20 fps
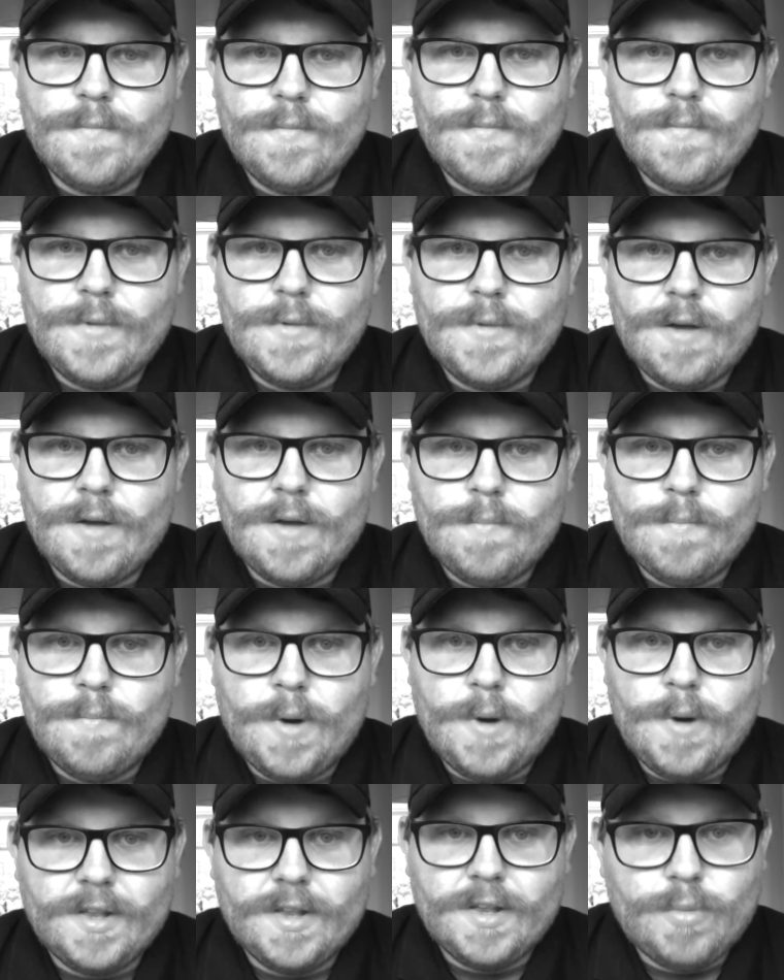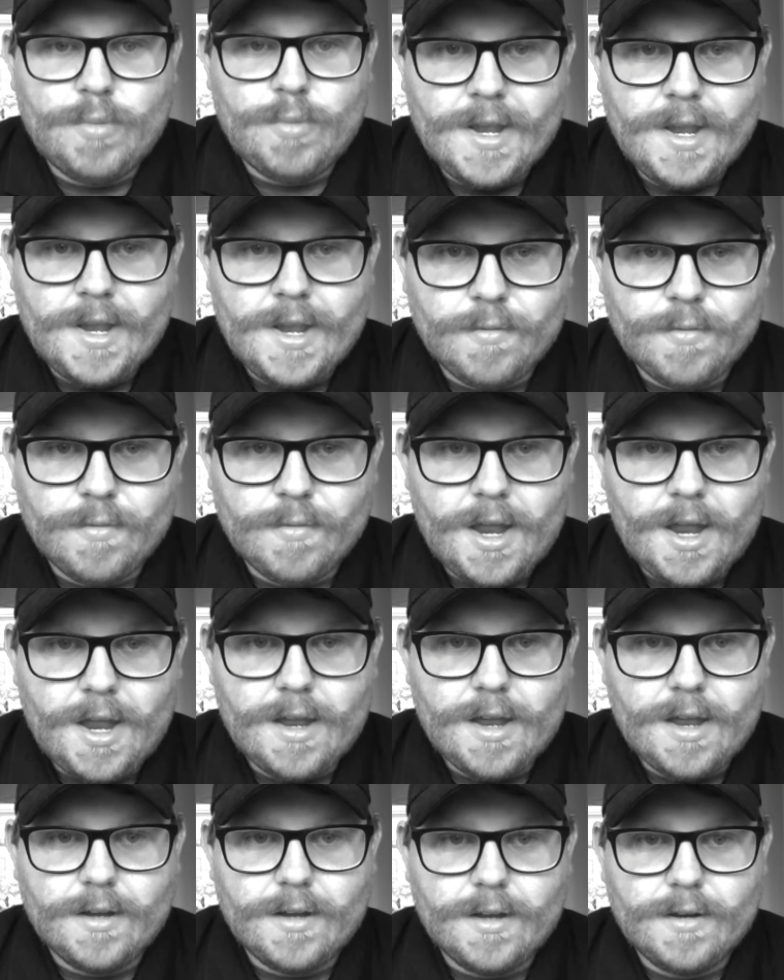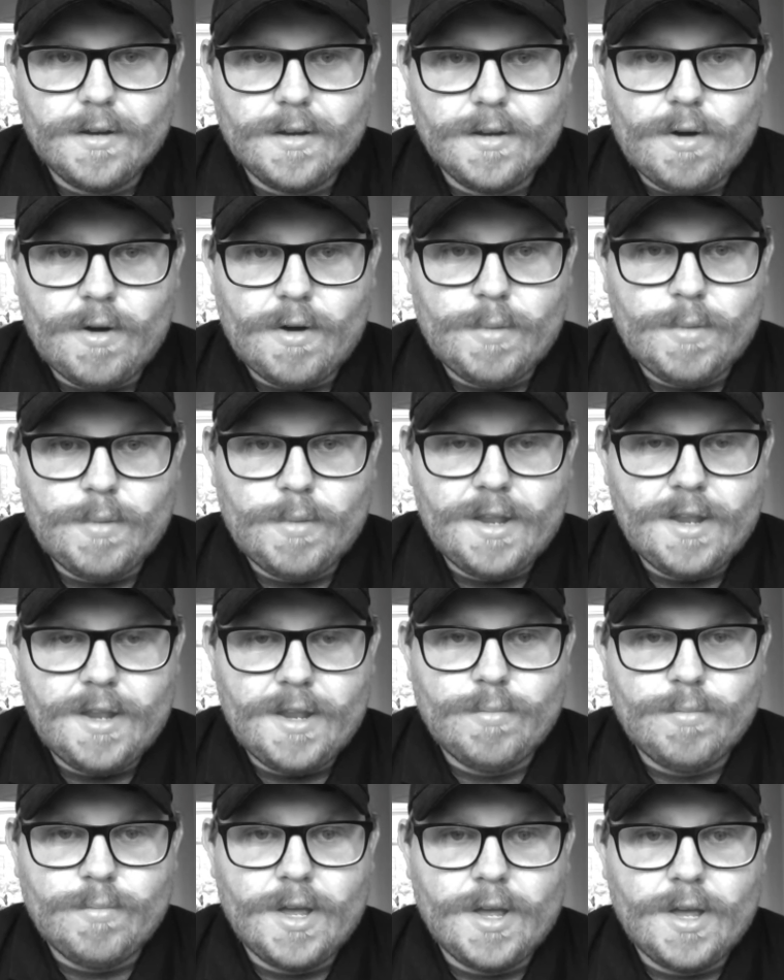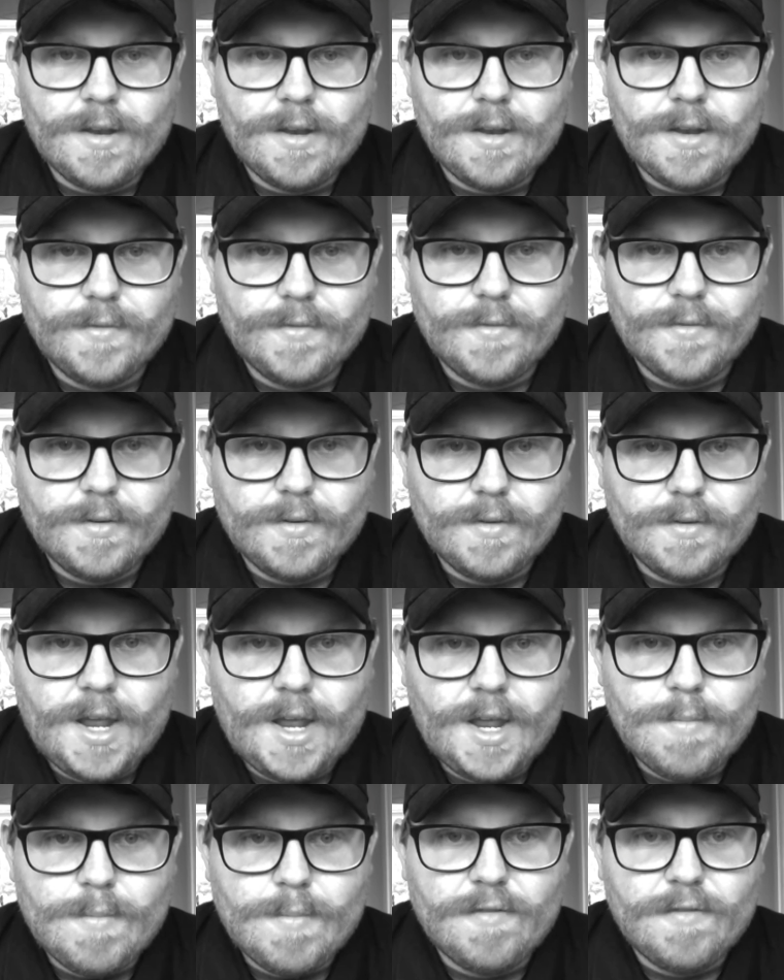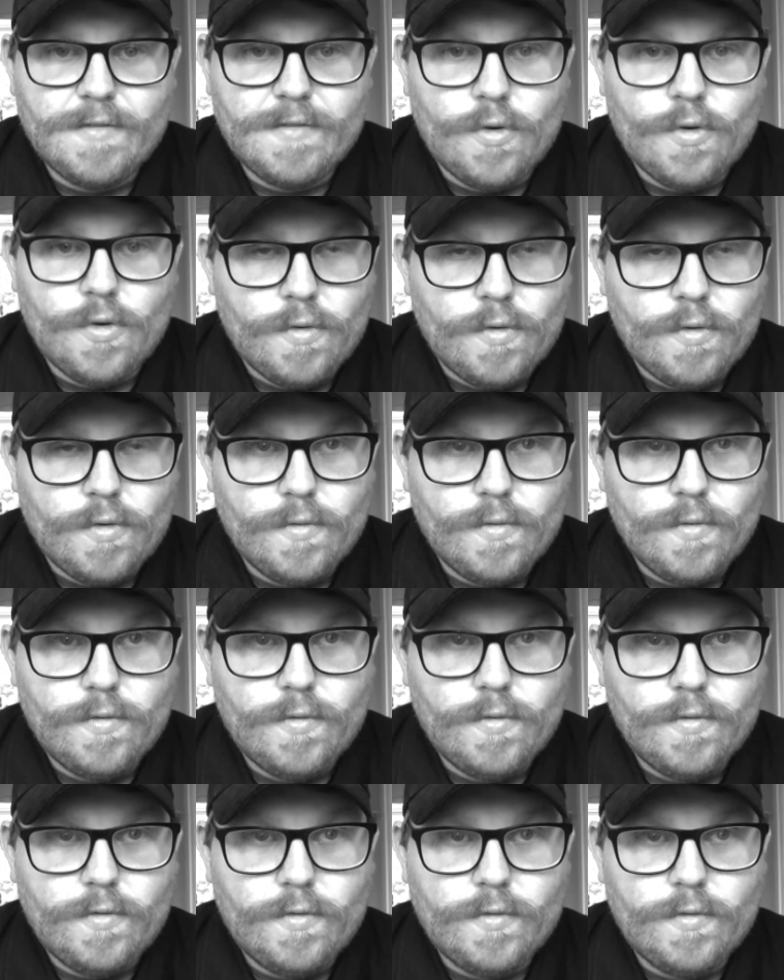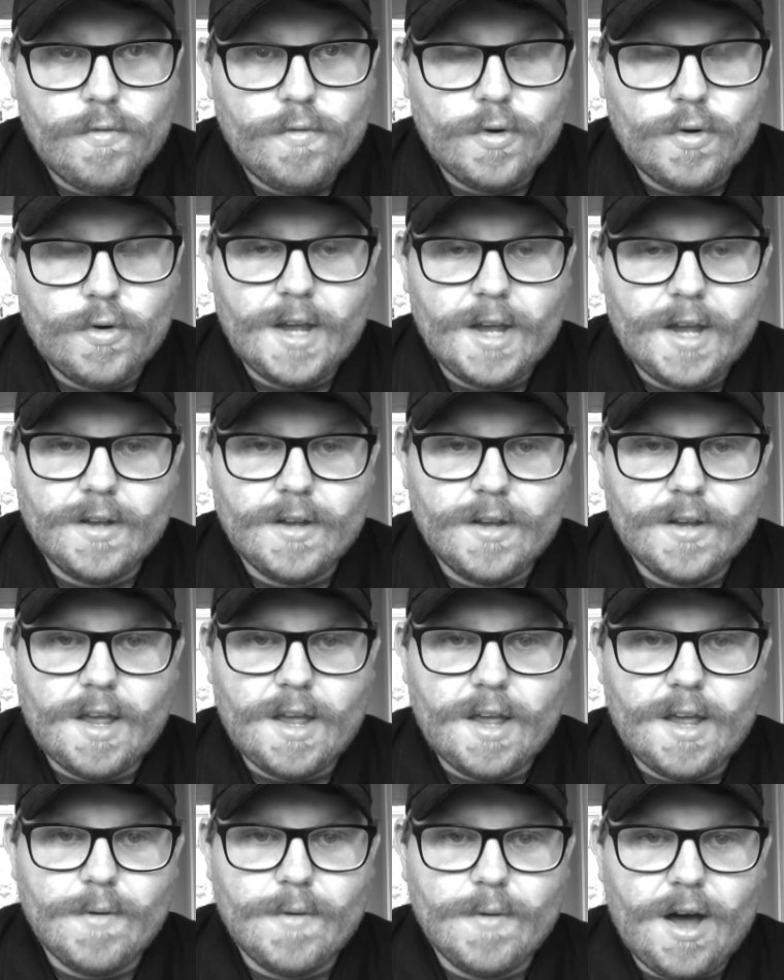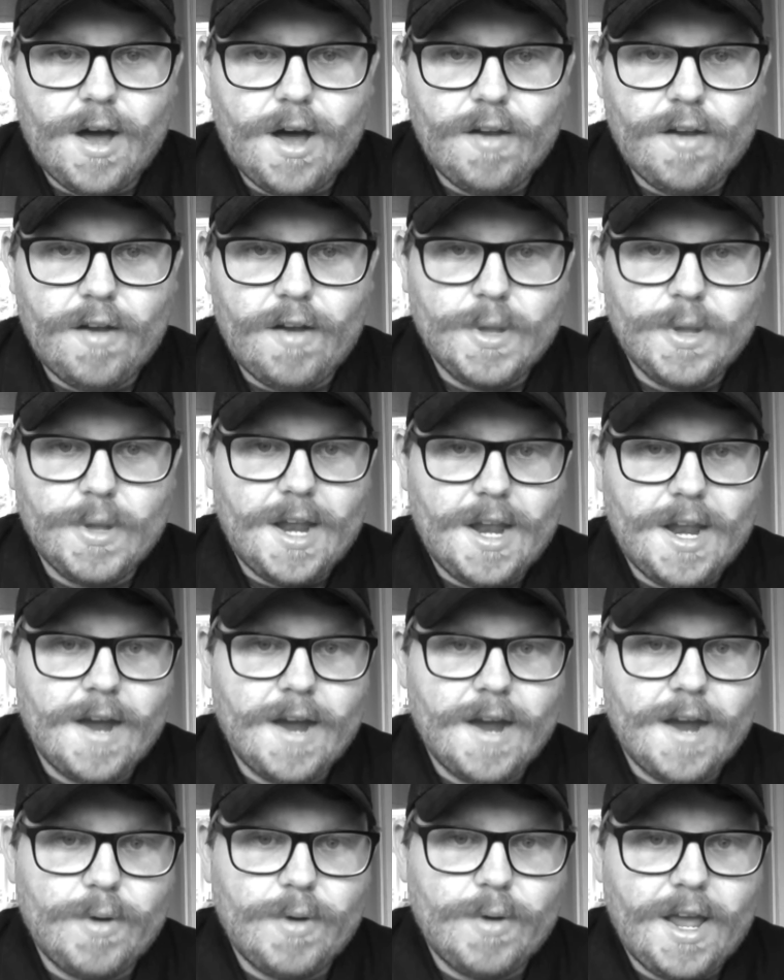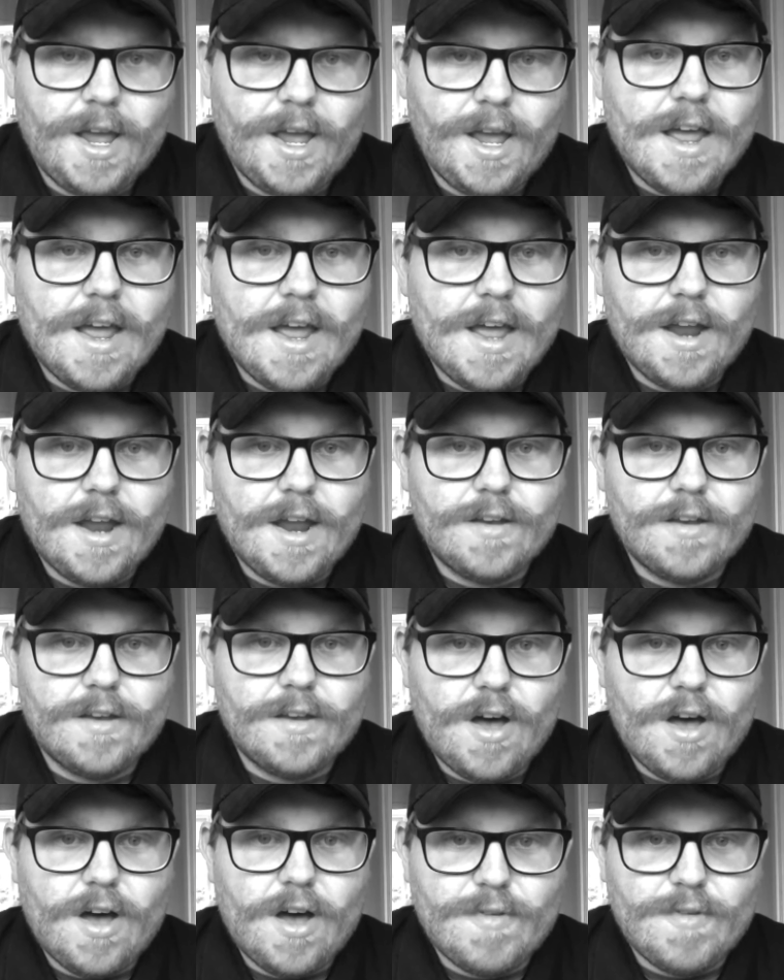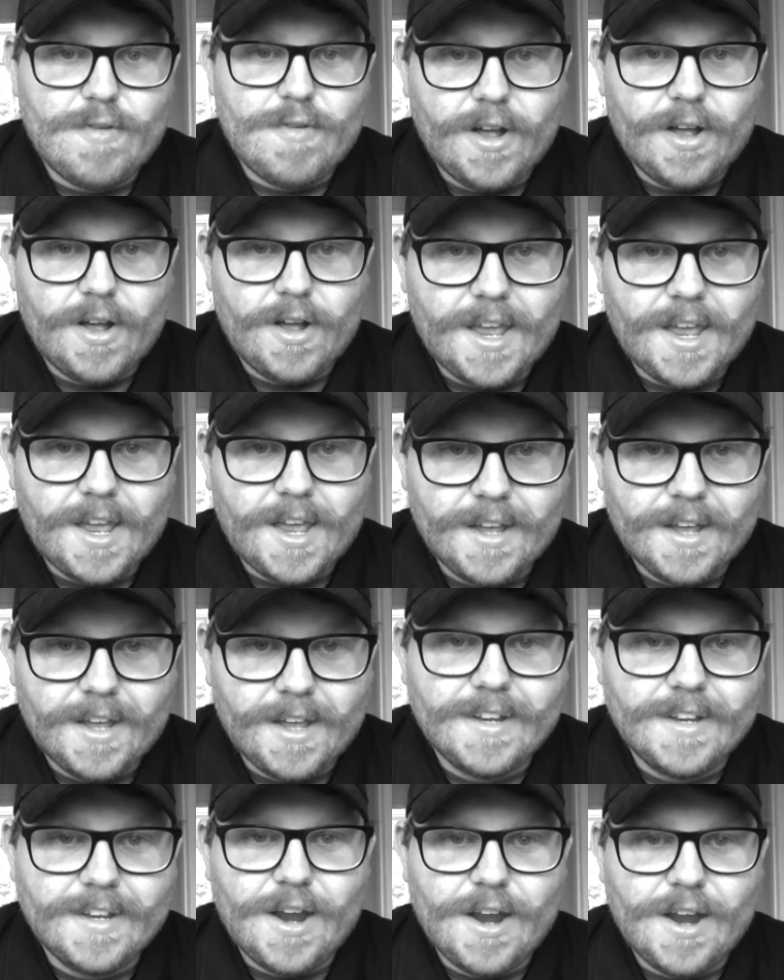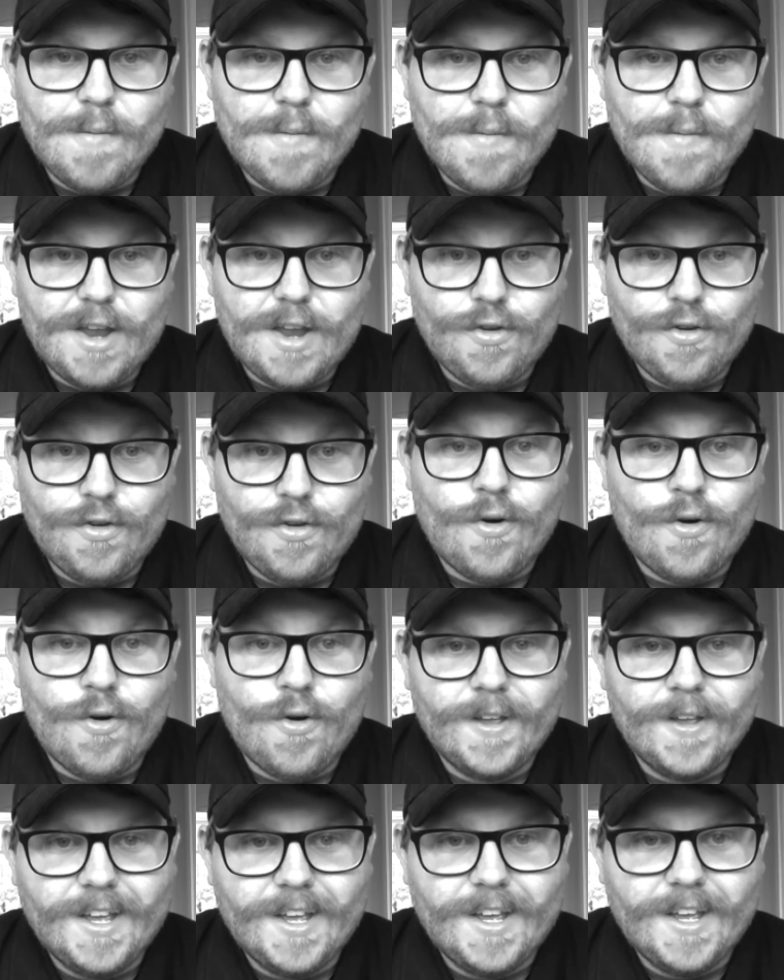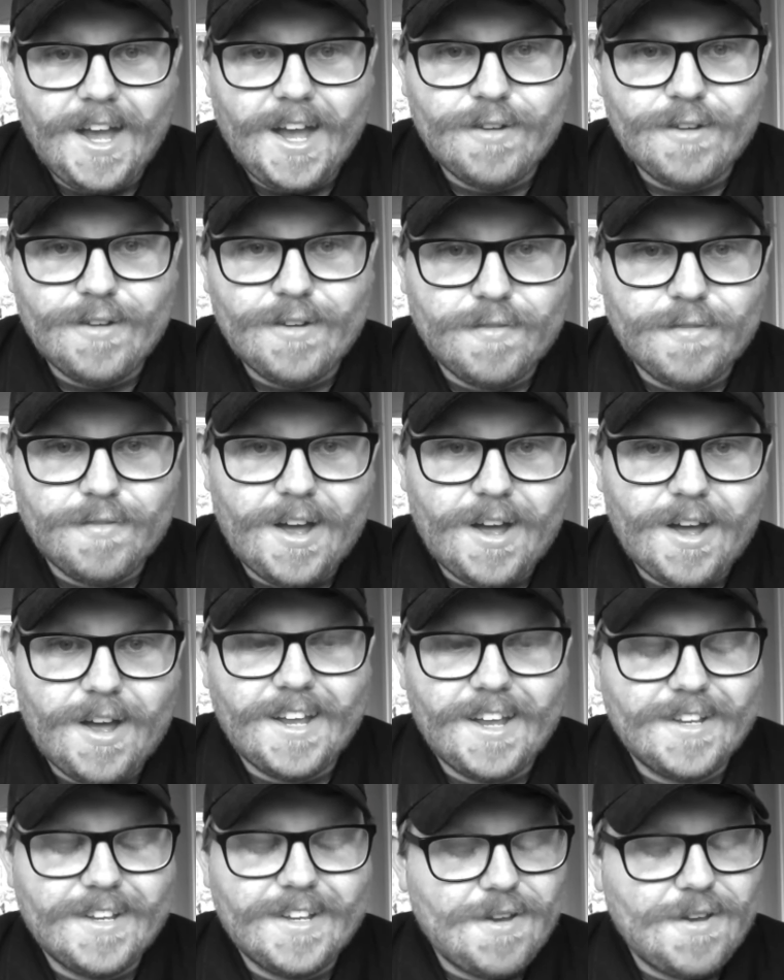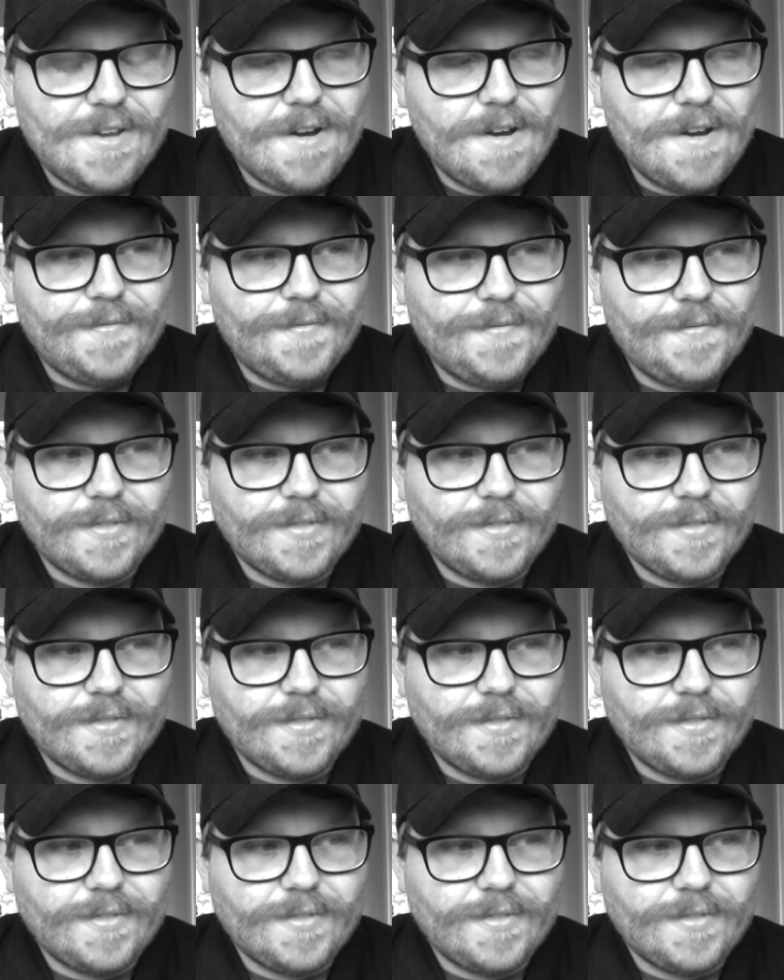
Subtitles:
you know, by this point next week, well, by this point in about four days' time, I'll have been in an aeroplane and I'll be flying it, you know, and being taught how to fly it. So